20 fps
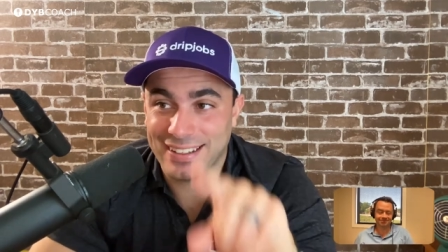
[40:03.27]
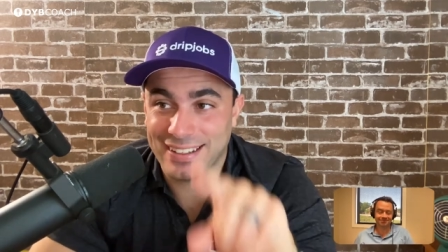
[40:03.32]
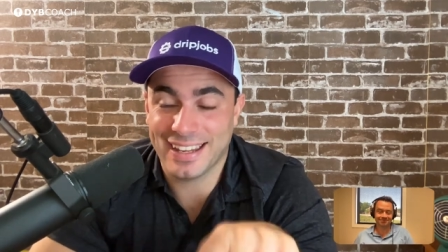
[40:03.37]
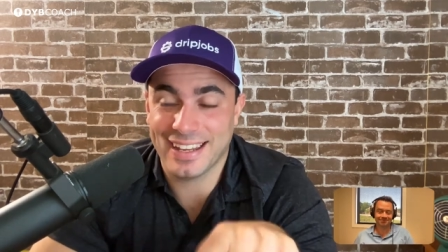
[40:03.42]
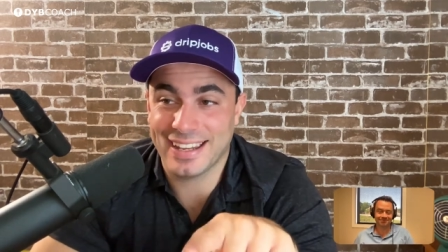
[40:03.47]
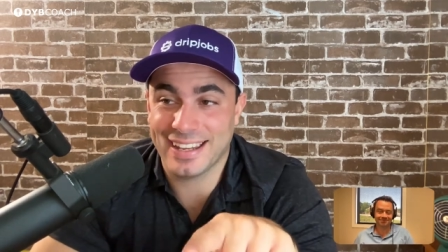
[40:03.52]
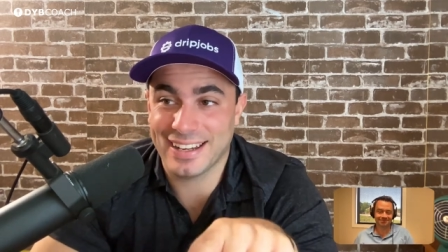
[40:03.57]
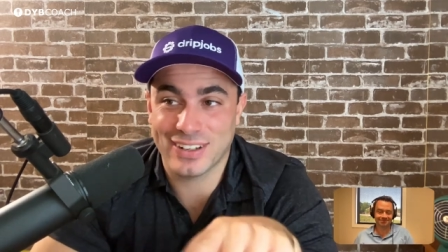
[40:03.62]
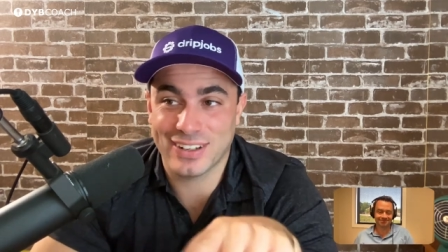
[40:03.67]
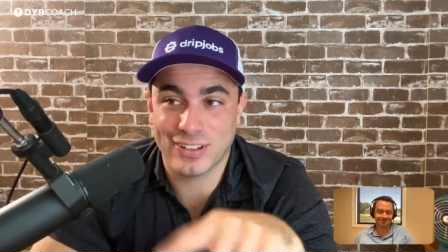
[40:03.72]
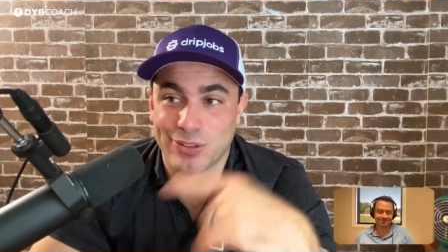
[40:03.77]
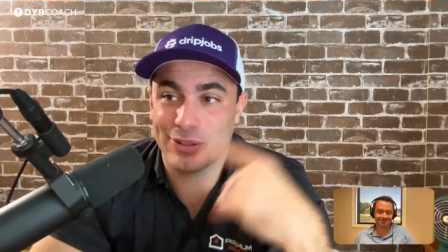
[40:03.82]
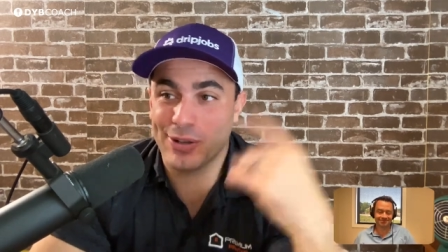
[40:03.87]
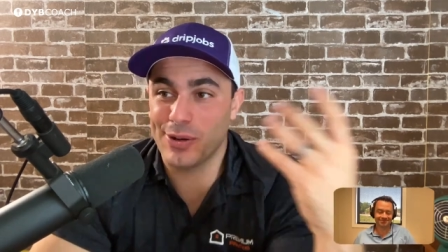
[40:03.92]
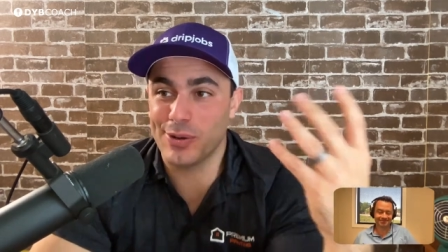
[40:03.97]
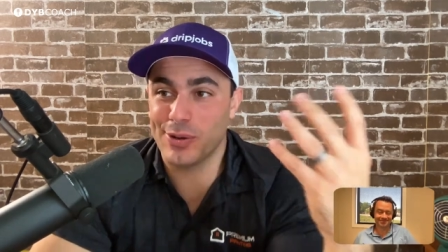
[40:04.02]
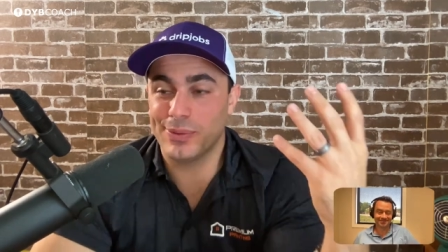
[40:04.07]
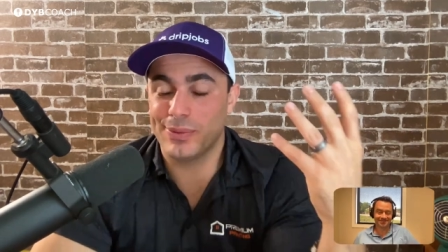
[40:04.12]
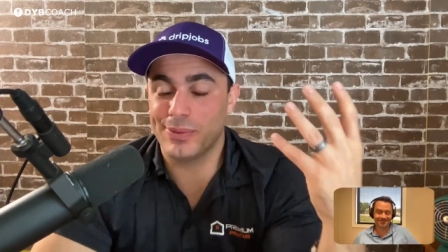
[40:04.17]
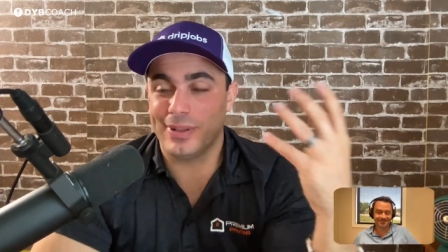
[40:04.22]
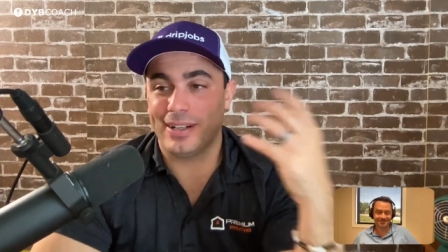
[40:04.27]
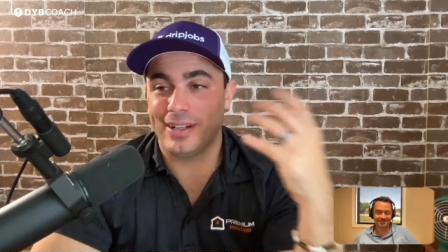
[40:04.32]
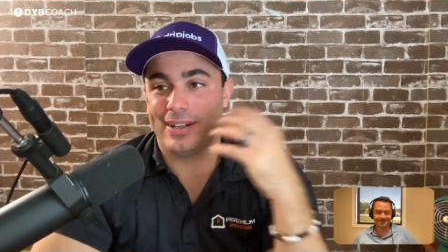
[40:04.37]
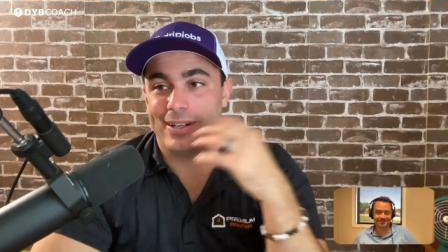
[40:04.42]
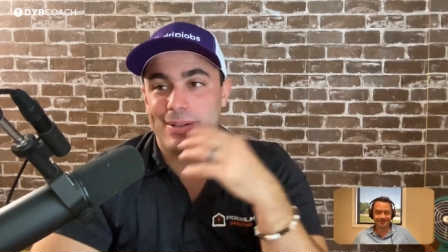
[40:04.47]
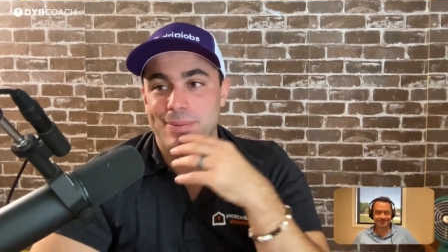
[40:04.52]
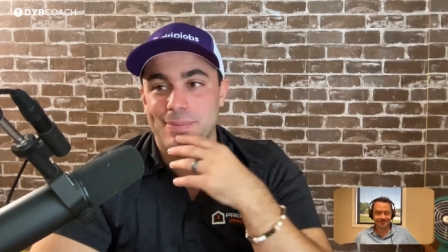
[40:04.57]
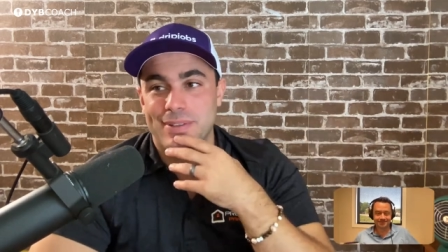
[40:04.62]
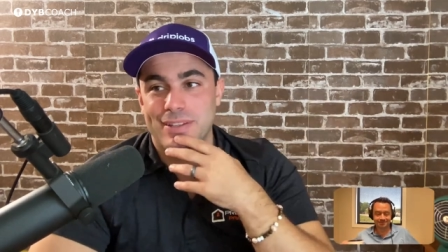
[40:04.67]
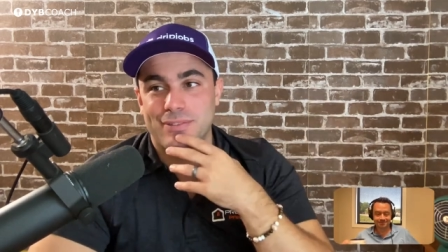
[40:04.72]
and I don't know
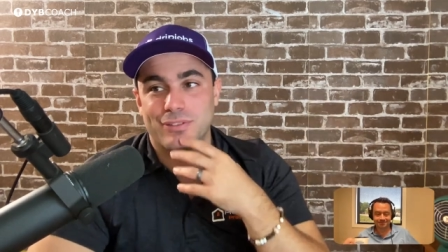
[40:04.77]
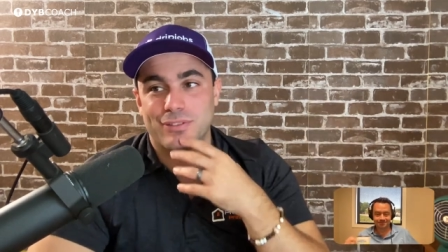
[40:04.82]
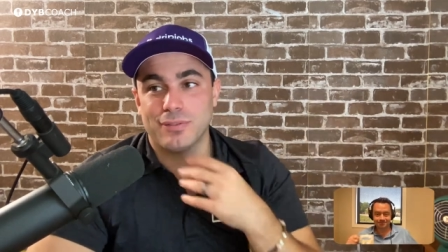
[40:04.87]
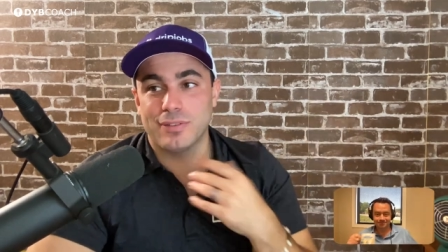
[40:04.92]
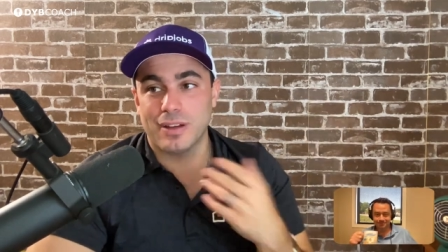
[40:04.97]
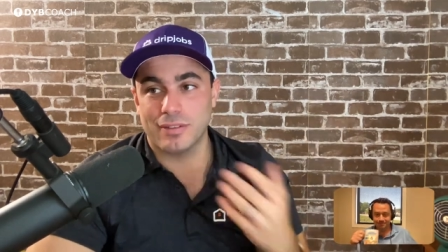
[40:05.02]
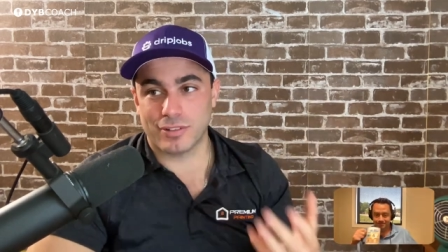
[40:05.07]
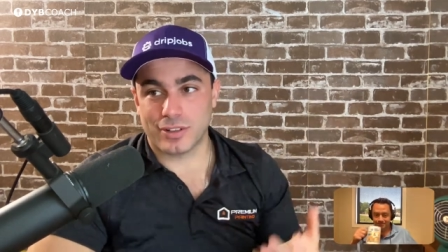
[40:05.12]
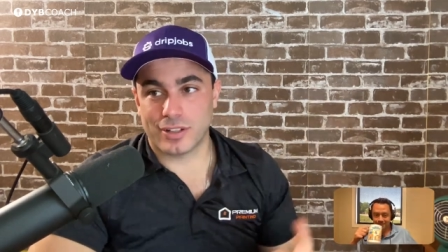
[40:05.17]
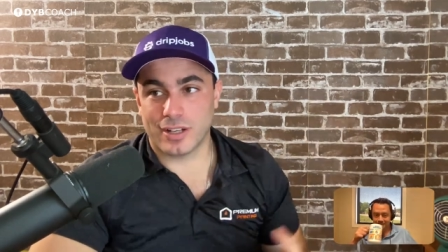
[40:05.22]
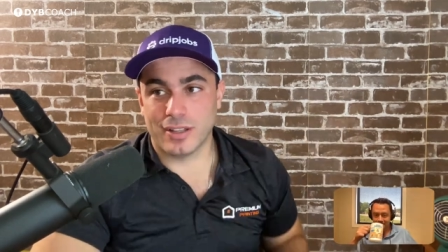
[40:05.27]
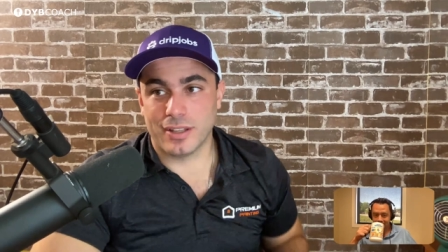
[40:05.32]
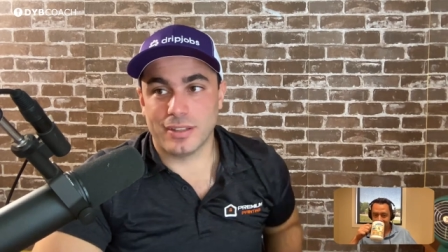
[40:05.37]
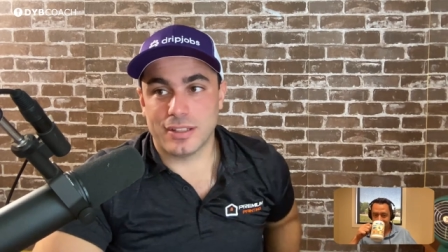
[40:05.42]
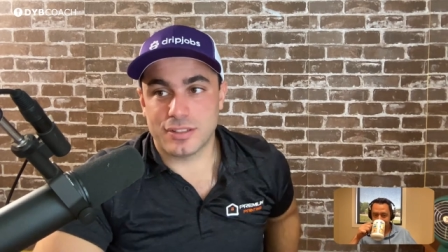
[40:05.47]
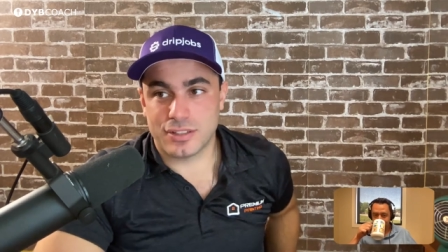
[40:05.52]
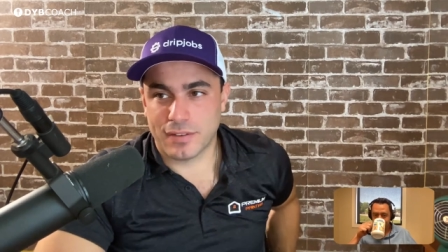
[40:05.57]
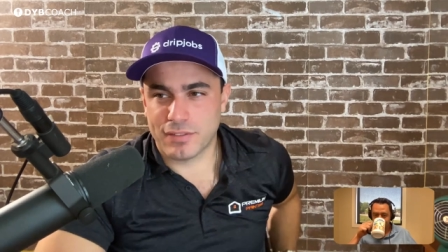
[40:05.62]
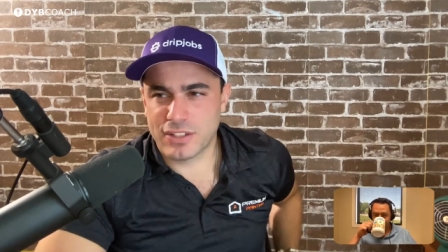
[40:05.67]
um, if you've ever done this,